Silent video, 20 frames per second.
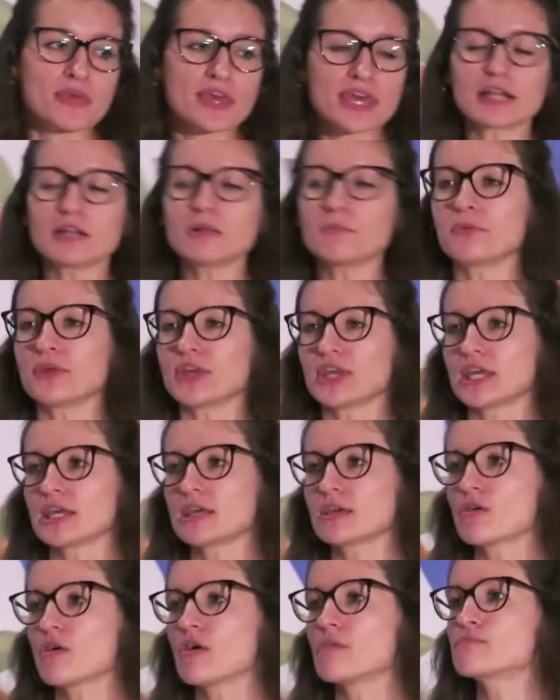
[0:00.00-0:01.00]

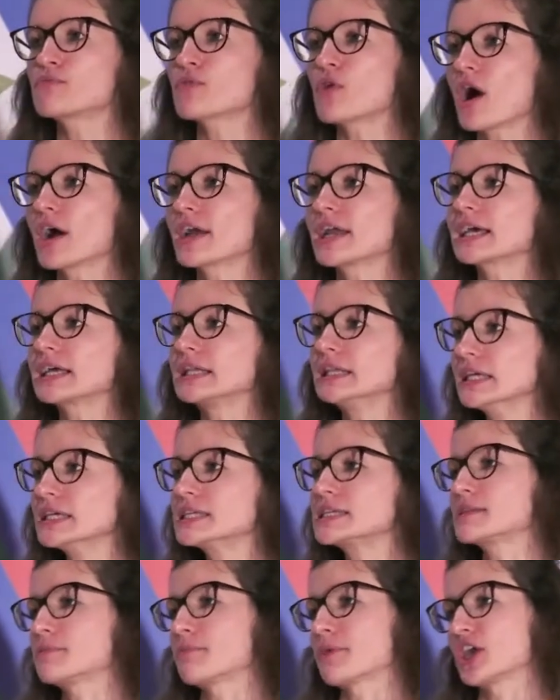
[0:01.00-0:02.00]
PLP or product
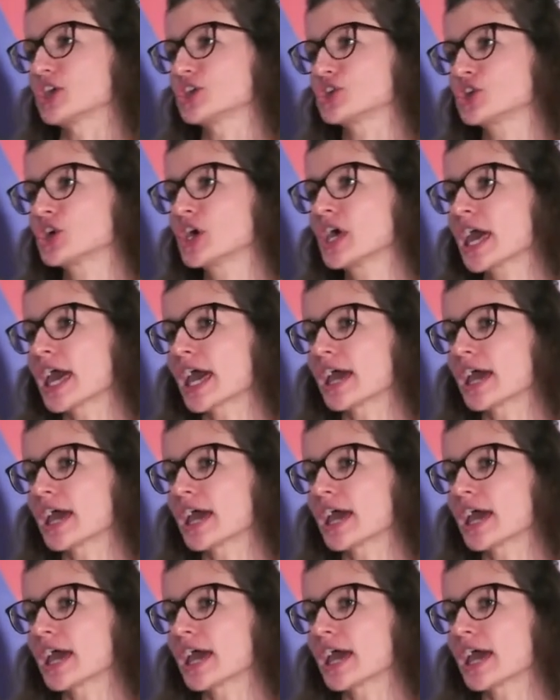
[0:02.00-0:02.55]
list page,